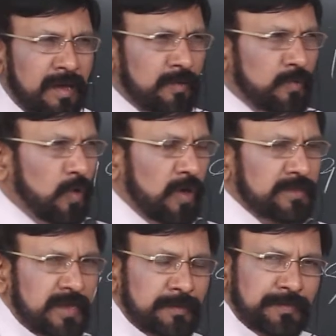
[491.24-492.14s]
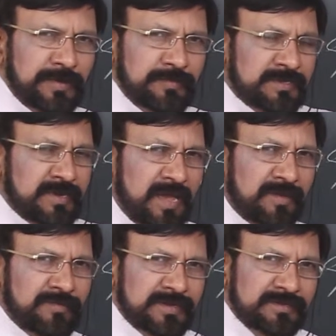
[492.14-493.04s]
no other previous
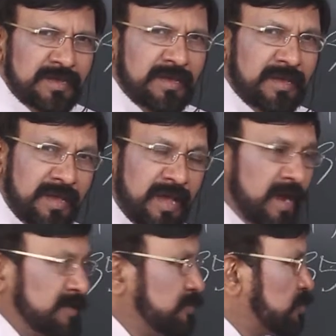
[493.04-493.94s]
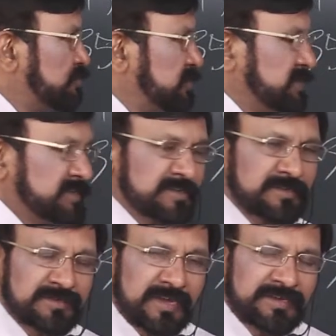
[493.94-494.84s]
language had those features.
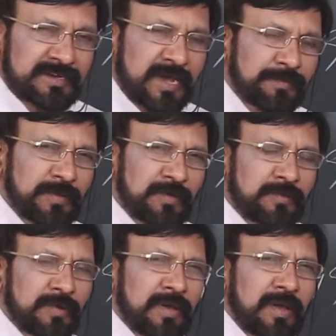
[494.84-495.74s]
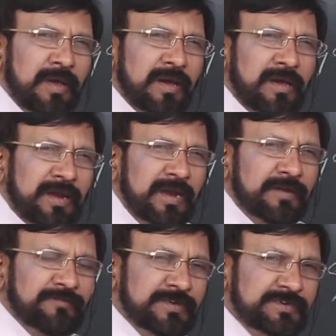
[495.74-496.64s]
Such type of
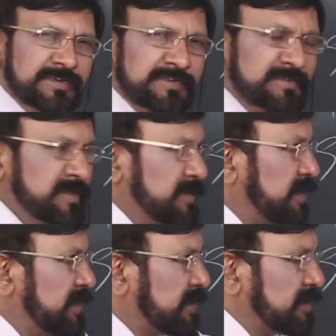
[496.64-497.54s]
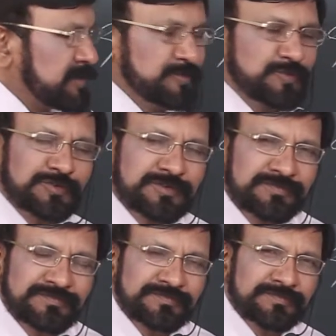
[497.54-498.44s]
great features it introduced.
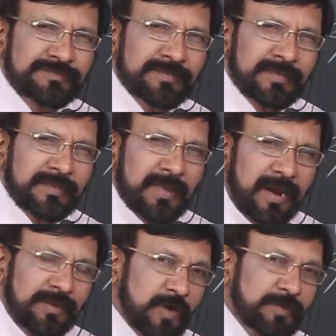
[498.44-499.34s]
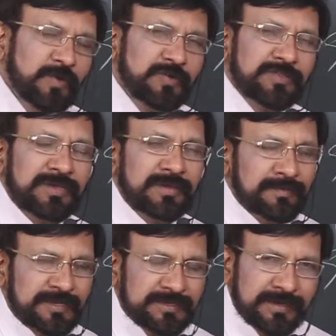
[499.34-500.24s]
And one more thing you
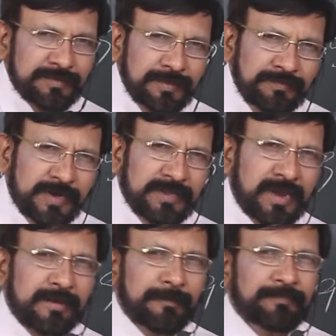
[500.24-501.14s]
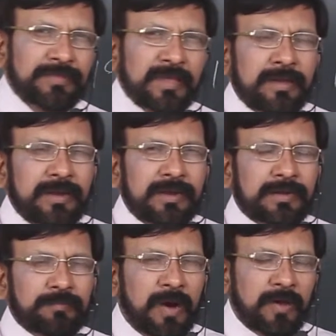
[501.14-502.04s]
must remember, that it
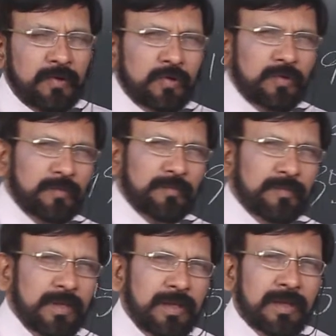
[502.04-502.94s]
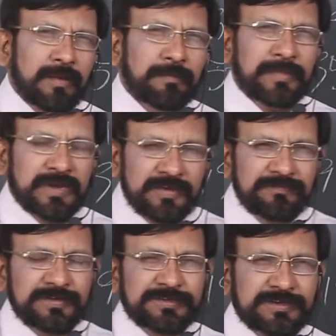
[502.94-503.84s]
borrowed many
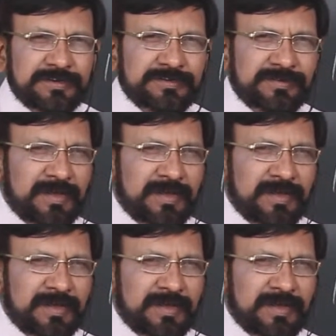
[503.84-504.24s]
features